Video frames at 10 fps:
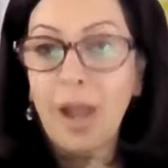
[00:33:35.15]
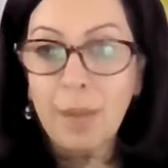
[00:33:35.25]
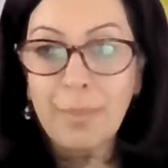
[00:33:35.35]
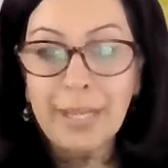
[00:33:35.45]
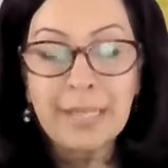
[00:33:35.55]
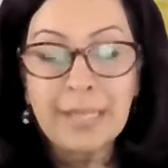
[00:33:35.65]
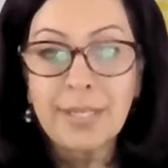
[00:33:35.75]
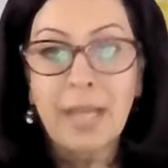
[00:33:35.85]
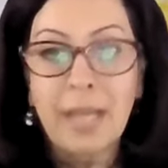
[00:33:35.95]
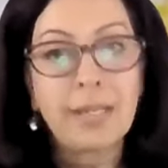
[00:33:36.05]
how many
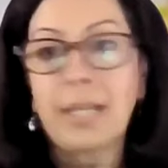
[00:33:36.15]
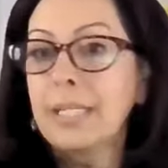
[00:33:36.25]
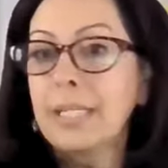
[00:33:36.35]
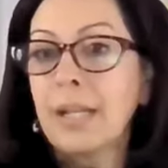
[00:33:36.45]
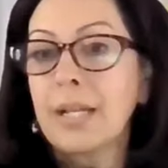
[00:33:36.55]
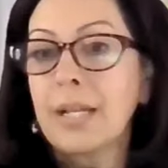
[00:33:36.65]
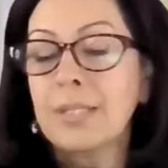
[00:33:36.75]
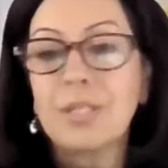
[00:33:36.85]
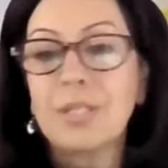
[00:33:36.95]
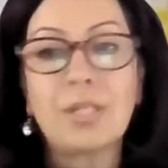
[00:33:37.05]

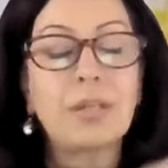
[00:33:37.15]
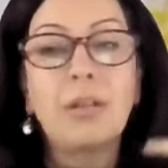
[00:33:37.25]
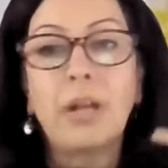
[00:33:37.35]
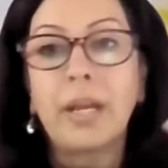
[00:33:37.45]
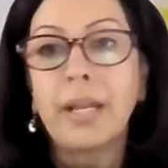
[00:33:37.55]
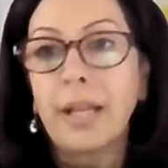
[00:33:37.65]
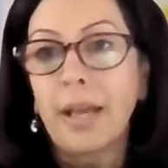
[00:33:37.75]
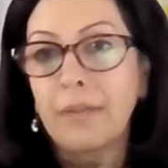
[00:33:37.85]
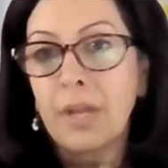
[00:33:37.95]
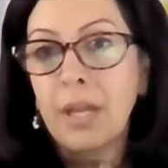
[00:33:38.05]
1099s does the client
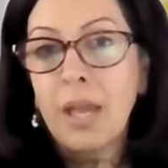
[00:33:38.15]
have?